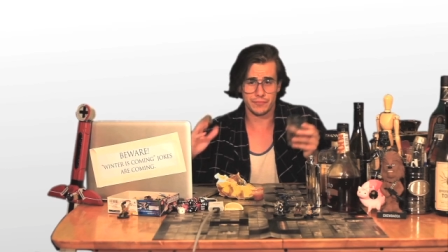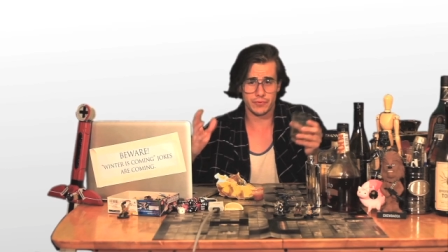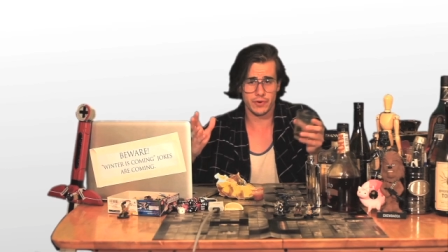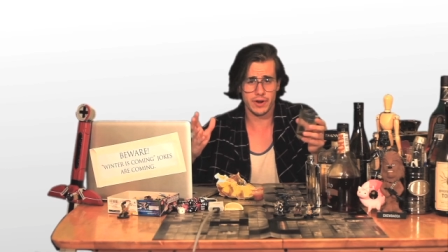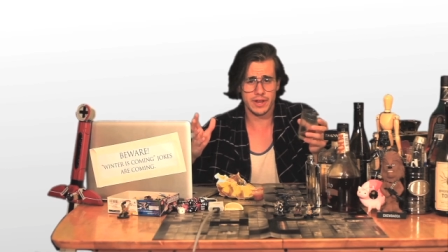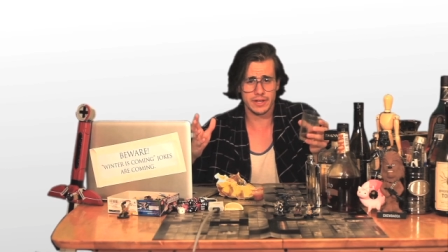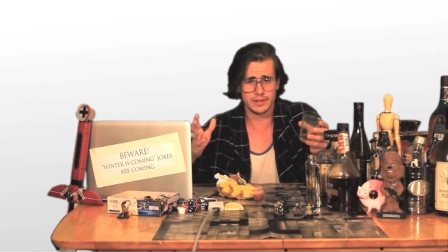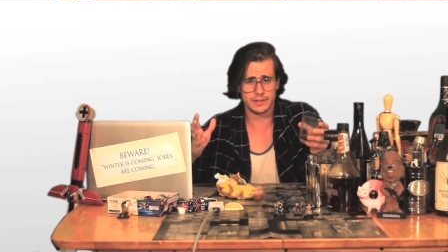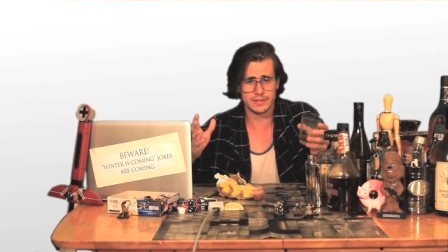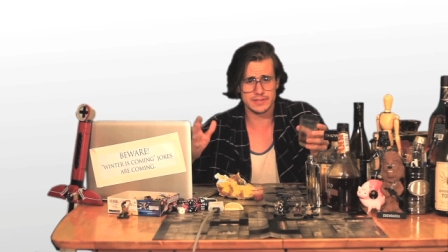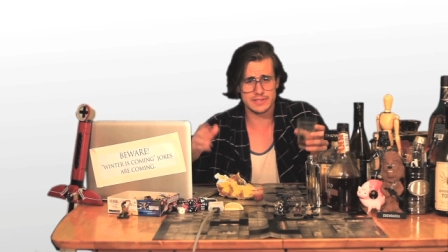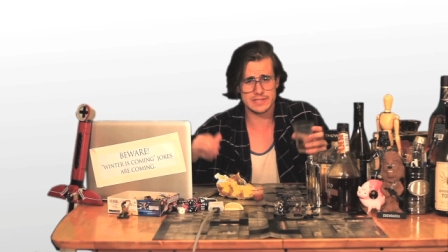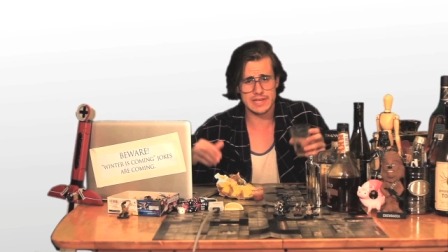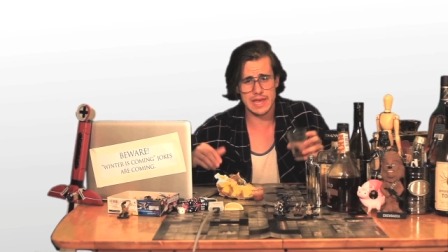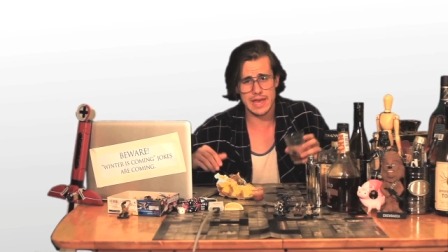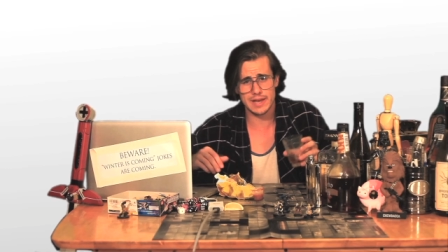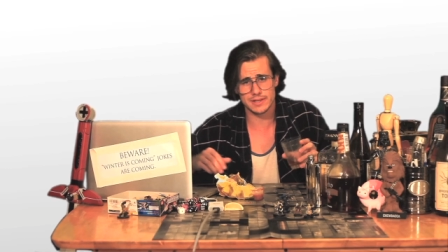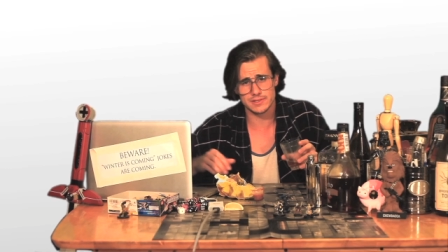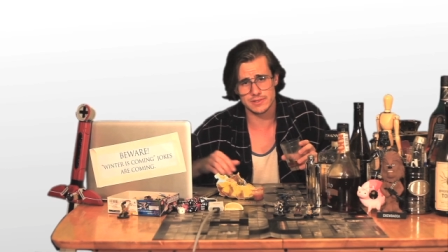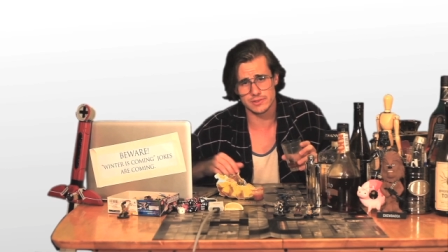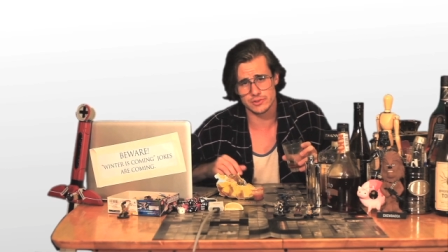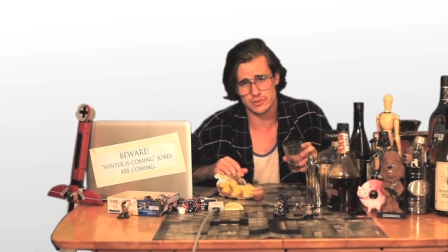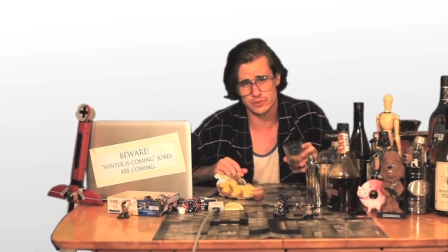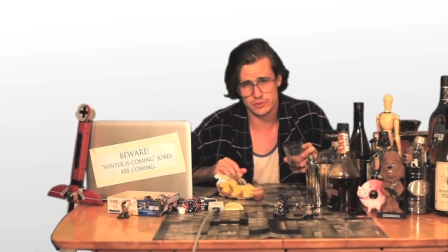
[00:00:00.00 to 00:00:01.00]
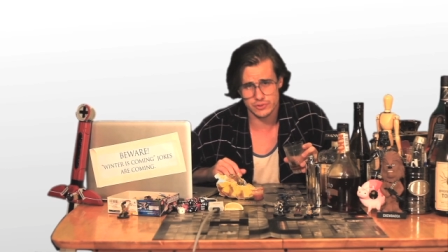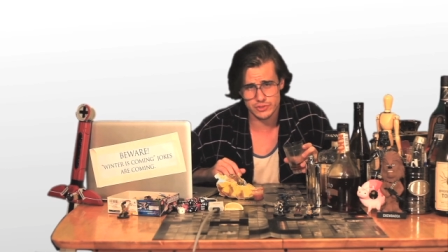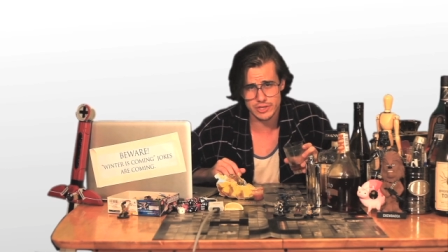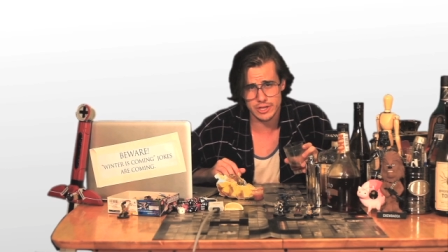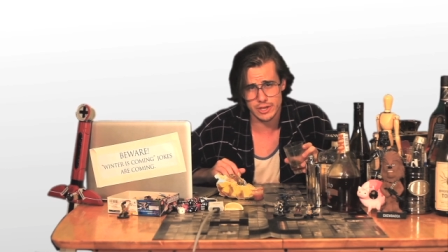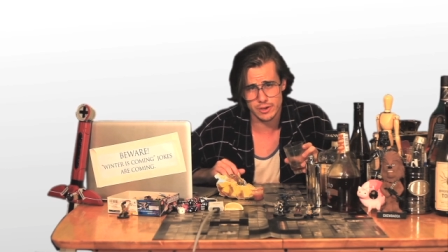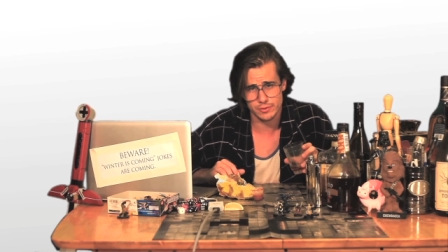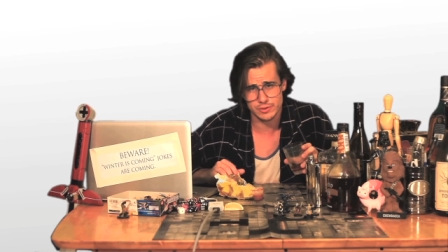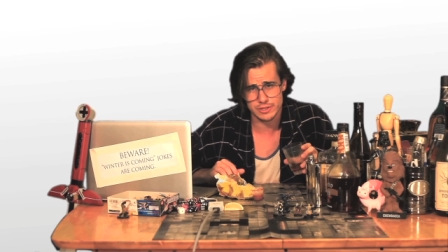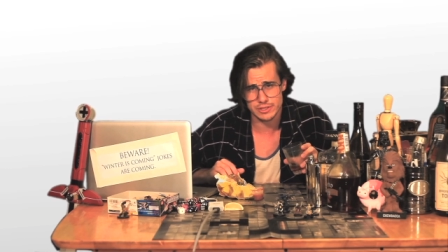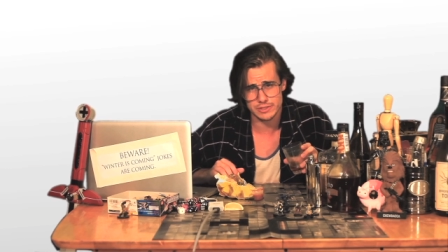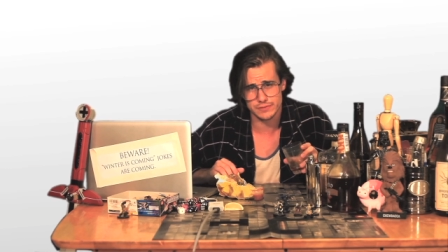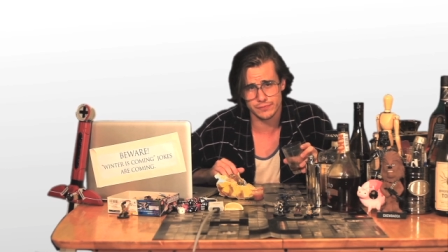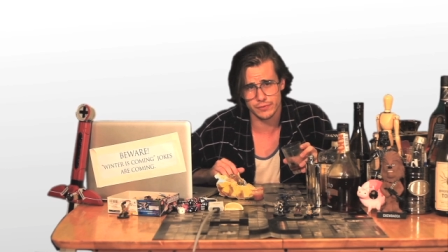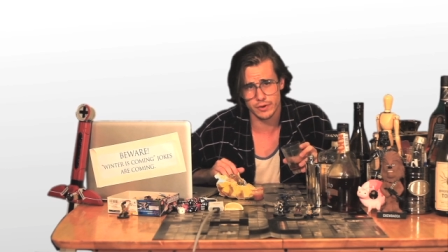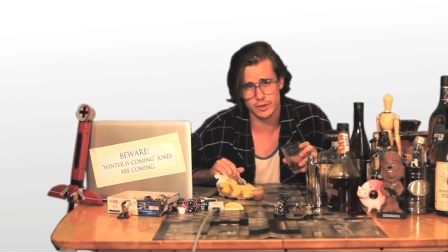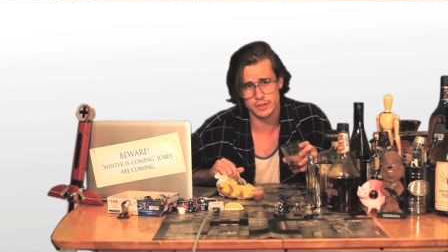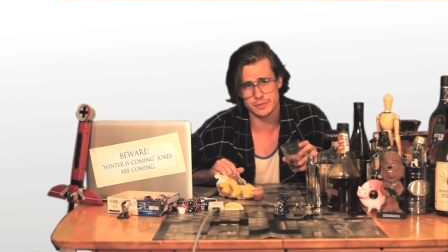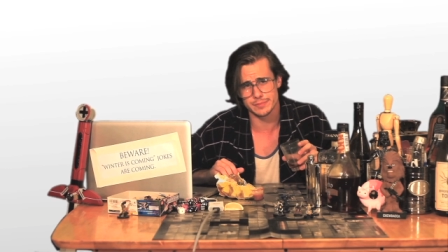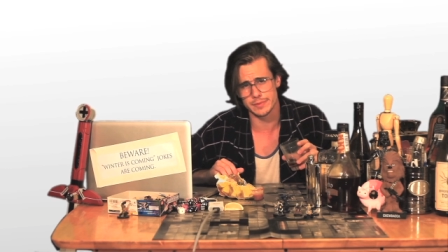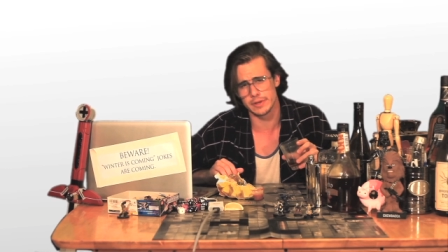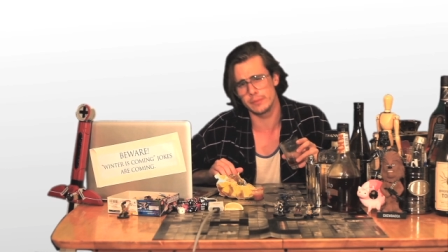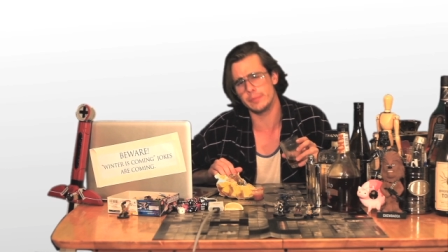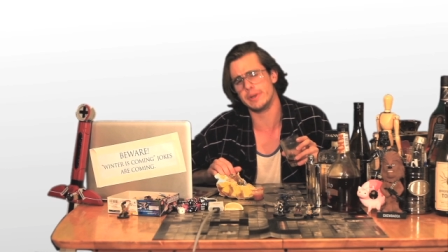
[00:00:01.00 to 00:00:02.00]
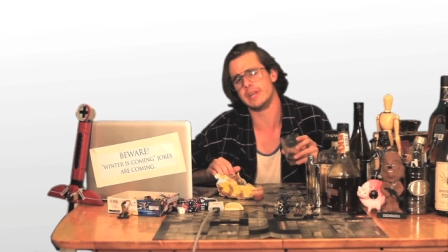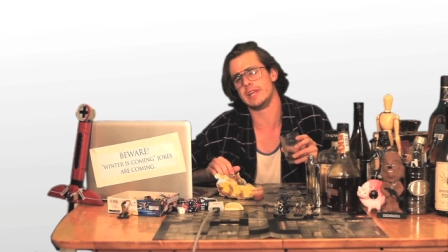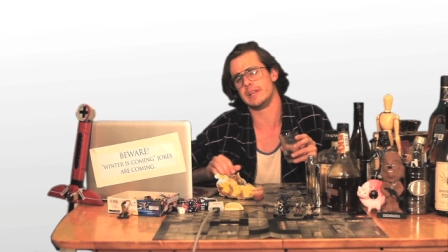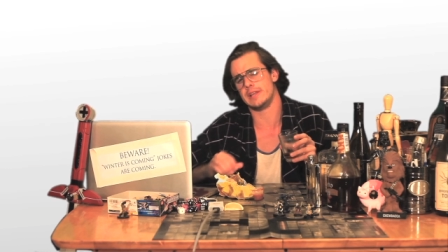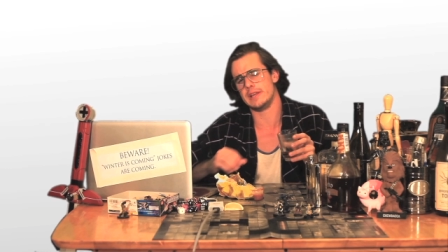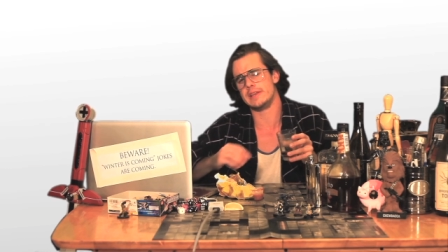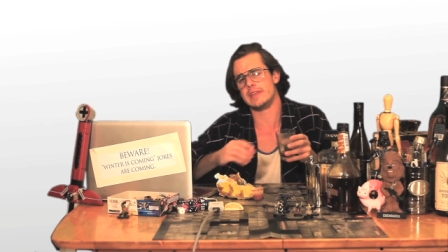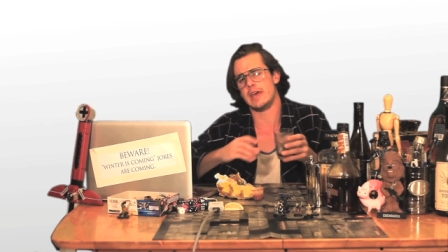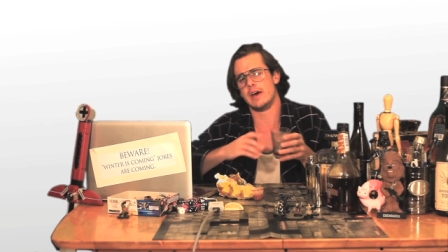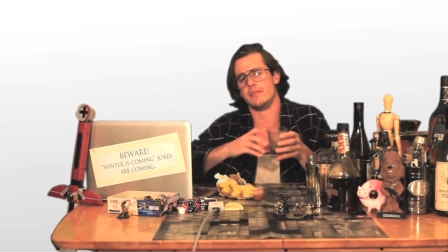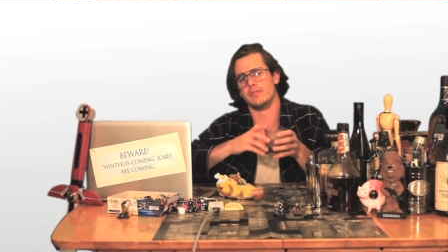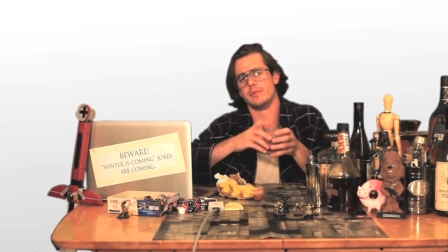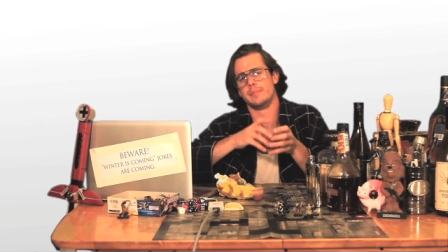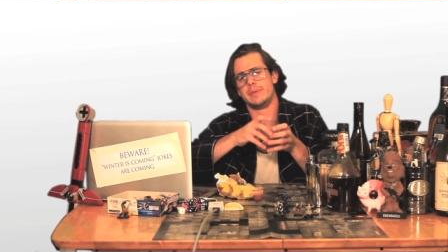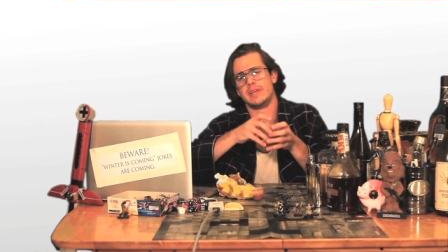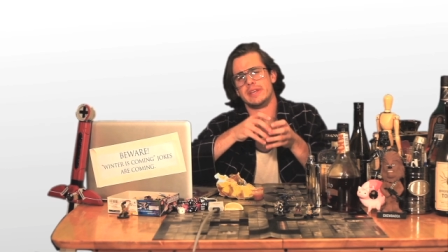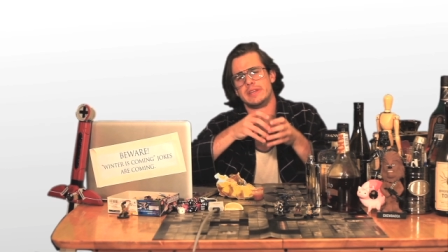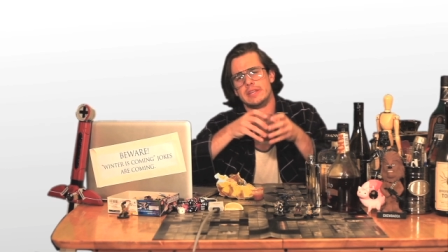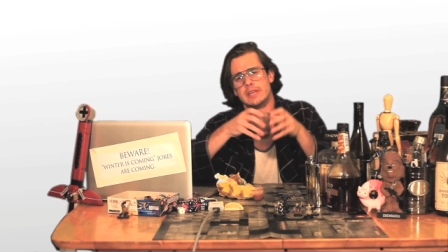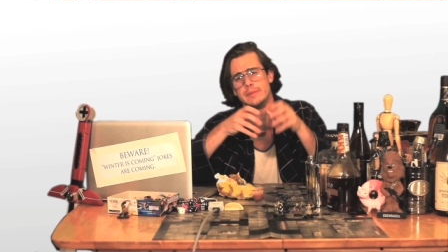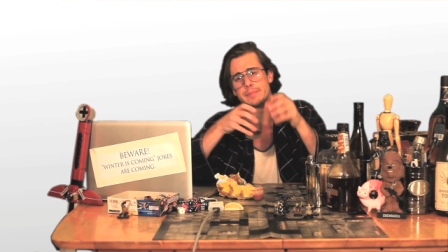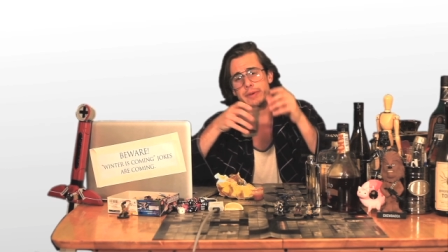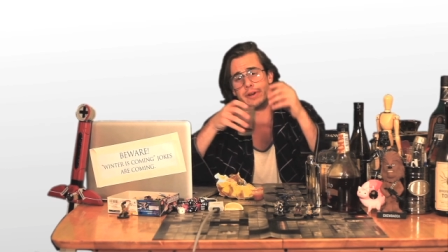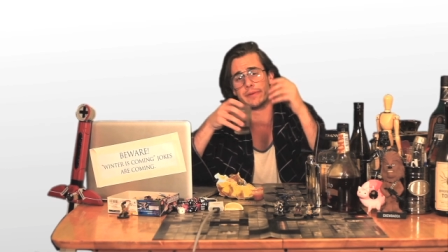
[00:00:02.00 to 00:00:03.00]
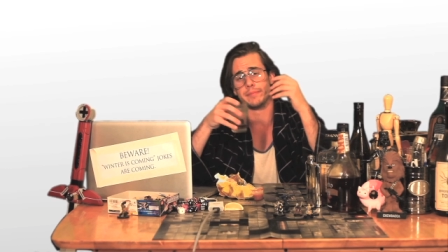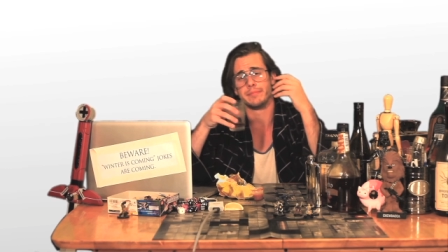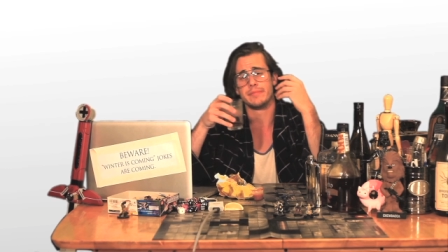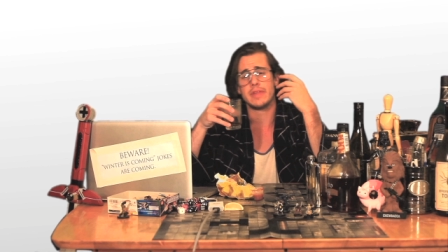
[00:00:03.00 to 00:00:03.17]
for England, Saxons, and GOT's First Men, we need to delve a bit deeper.